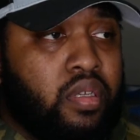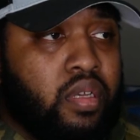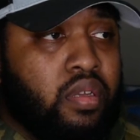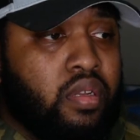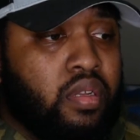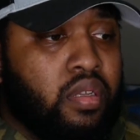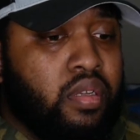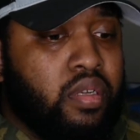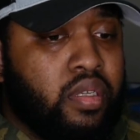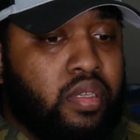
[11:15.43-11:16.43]
and
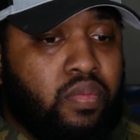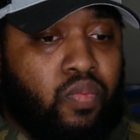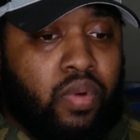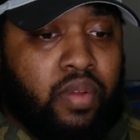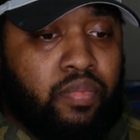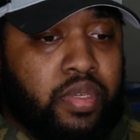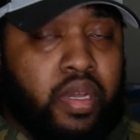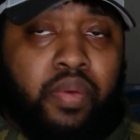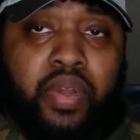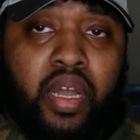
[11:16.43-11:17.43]
just what was
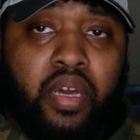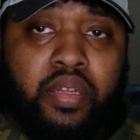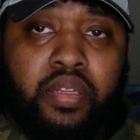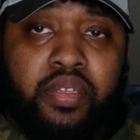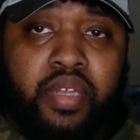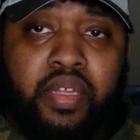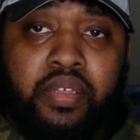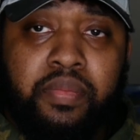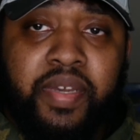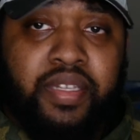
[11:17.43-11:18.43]
going on inside
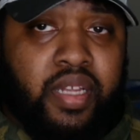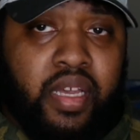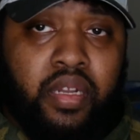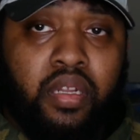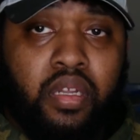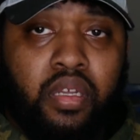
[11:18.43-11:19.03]
this man's head